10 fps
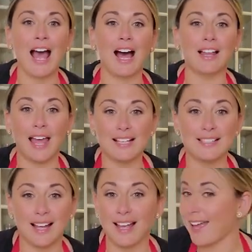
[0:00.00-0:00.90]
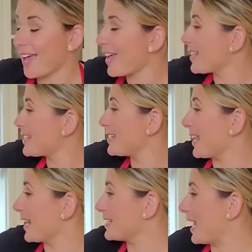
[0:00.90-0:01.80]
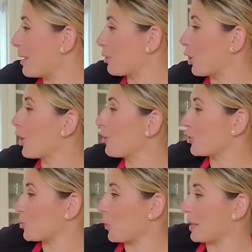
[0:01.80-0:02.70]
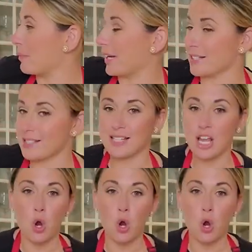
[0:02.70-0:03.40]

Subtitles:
Alexa, set a timer for 20 minutes.